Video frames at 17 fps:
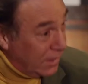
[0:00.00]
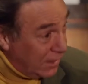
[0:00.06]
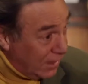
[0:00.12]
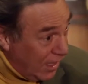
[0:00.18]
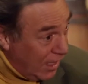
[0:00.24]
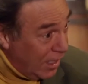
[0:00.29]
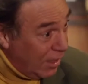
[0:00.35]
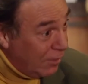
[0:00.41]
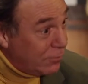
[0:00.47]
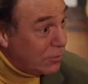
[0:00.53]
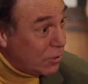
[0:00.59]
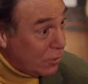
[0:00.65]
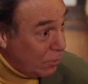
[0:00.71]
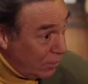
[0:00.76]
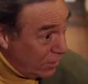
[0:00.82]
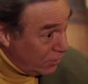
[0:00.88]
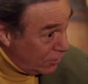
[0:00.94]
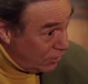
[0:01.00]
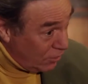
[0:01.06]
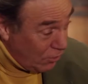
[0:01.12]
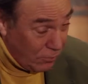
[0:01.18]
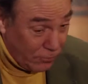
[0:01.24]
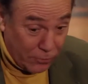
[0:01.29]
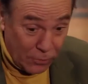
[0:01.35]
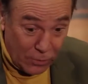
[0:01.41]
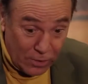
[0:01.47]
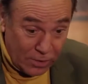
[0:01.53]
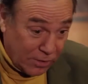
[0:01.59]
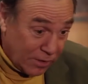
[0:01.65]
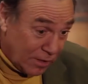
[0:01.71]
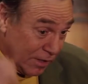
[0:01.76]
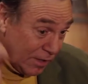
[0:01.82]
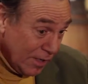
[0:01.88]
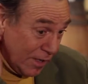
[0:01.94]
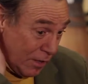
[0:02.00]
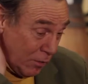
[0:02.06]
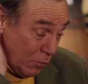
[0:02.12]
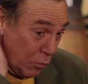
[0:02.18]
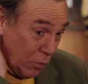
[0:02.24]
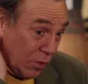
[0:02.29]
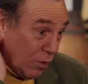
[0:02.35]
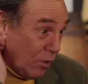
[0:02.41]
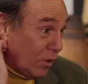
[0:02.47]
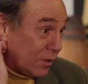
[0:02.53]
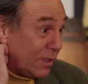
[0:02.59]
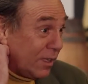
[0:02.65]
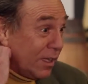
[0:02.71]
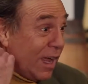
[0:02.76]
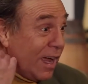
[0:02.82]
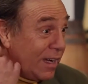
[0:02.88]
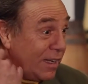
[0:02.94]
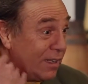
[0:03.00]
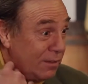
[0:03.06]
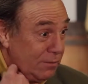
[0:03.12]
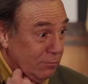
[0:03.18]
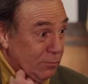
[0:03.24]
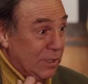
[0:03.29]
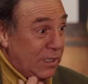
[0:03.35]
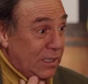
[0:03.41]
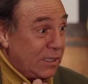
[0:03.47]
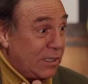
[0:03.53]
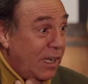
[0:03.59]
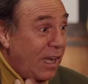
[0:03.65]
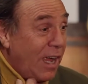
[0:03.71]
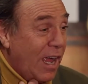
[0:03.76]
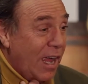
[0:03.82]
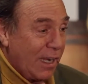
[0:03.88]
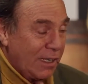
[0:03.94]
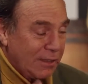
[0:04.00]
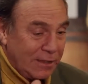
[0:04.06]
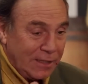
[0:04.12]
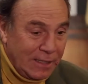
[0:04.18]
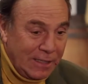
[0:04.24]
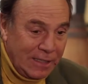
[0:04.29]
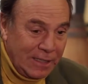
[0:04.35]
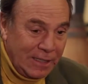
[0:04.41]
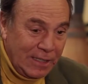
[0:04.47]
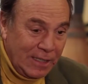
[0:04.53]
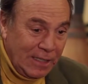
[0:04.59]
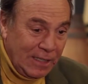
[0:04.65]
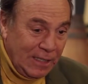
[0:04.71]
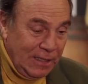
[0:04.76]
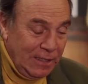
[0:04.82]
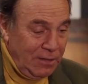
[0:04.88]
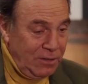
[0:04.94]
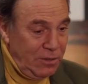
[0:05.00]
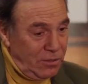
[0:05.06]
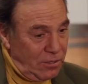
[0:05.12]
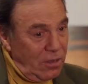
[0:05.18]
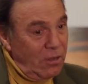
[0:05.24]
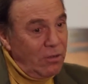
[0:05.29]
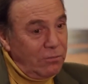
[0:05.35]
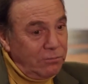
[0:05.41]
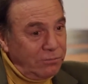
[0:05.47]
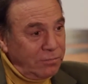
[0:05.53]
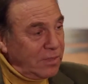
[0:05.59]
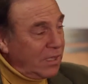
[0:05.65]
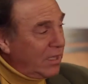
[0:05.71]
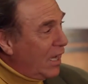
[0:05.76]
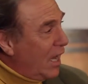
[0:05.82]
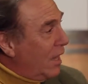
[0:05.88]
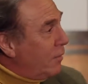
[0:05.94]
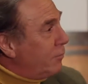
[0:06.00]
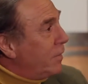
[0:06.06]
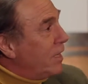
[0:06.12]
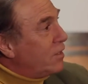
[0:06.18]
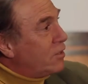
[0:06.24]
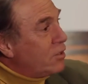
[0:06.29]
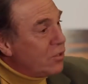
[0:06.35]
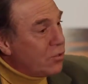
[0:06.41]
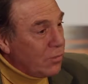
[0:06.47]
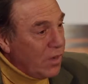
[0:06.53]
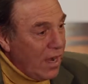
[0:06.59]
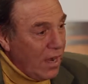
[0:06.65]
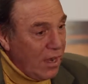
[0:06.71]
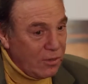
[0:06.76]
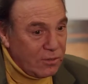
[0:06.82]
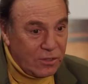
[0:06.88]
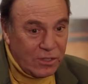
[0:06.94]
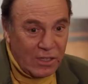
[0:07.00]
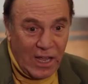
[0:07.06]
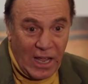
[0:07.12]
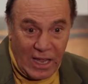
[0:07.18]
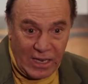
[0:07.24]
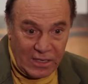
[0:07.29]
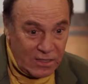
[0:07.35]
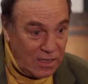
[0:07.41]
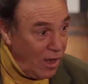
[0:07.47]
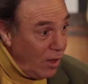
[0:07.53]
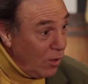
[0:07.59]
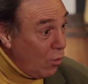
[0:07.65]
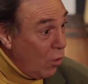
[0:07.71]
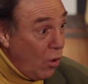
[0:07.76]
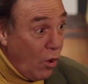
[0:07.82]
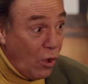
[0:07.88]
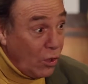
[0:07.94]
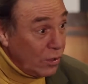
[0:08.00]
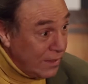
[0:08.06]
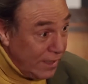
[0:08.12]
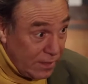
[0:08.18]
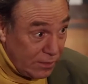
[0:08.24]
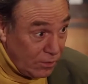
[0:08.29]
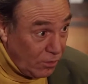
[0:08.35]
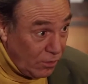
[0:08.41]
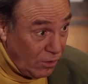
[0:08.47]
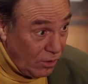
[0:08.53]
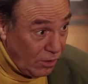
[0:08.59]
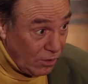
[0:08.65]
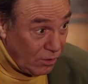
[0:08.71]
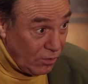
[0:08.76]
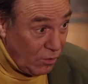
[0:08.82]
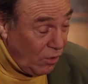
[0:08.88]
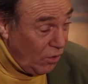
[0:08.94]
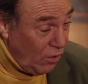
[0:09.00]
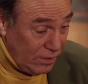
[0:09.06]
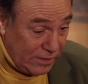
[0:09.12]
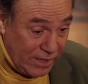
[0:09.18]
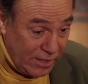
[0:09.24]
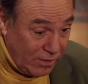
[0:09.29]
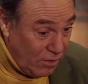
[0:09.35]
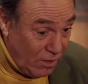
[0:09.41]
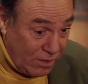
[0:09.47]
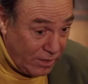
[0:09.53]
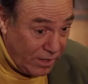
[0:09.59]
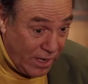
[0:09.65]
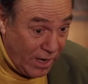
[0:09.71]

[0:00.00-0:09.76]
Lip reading: loved, so on and so forth. We're all delighted with this cat. So the cat makes his rounds and hangs out all day long. All day long he